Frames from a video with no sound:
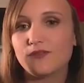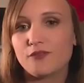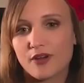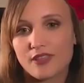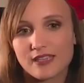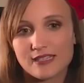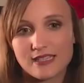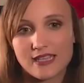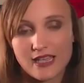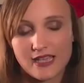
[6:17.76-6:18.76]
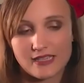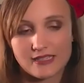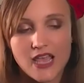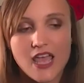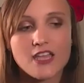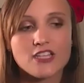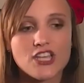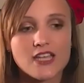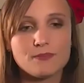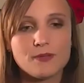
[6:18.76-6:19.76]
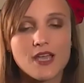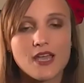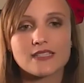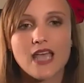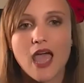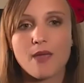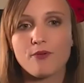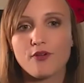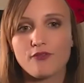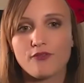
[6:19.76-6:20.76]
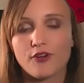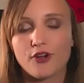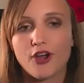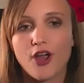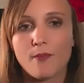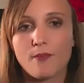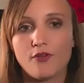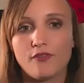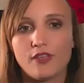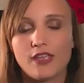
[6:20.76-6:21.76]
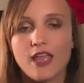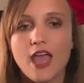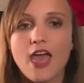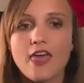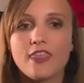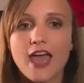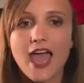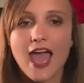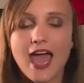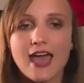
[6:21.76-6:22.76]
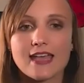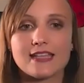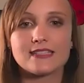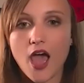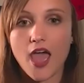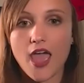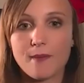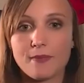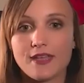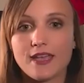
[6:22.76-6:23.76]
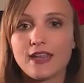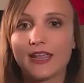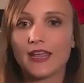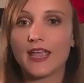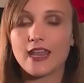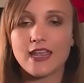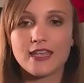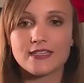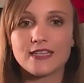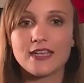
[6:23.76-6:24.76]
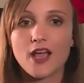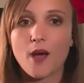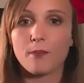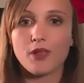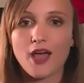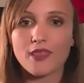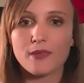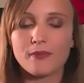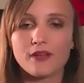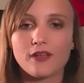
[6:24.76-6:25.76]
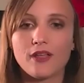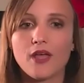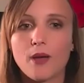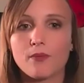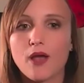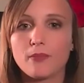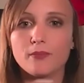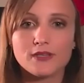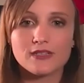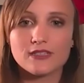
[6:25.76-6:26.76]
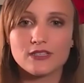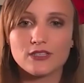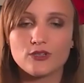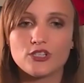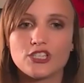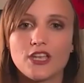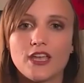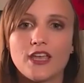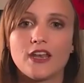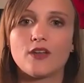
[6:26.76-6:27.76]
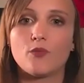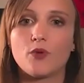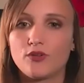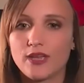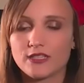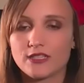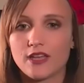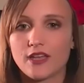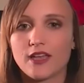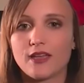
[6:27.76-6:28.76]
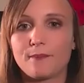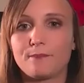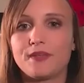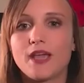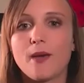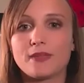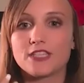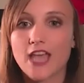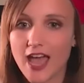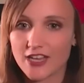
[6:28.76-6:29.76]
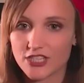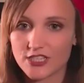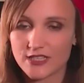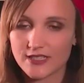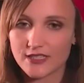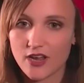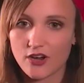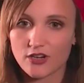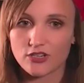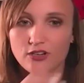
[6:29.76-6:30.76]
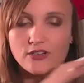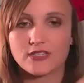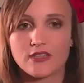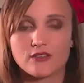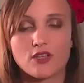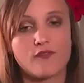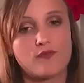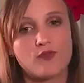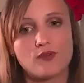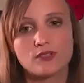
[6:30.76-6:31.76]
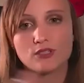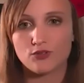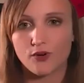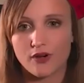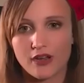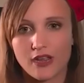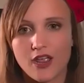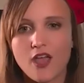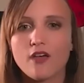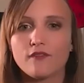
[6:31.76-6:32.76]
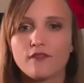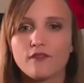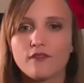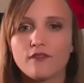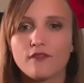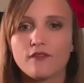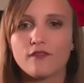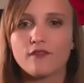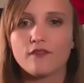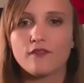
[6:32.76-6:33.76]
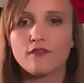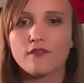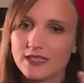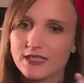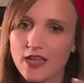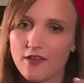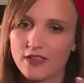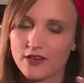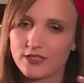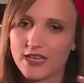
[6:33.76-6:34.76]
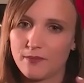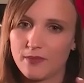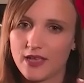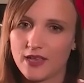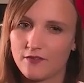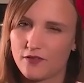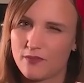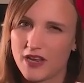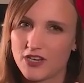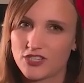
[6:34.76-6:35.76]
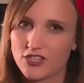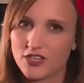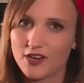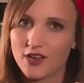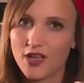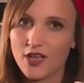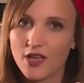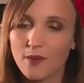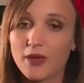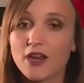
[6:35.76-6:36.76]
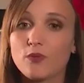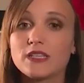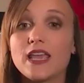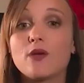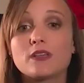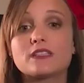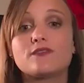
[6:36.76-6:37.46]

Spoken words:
for this is just because I prefer a movie that has a beginning, an ending, a plot in the middle, a problem and a solution, where you get to become attached to these characters and there's a full story versus just little segments of entertainment and information. But it was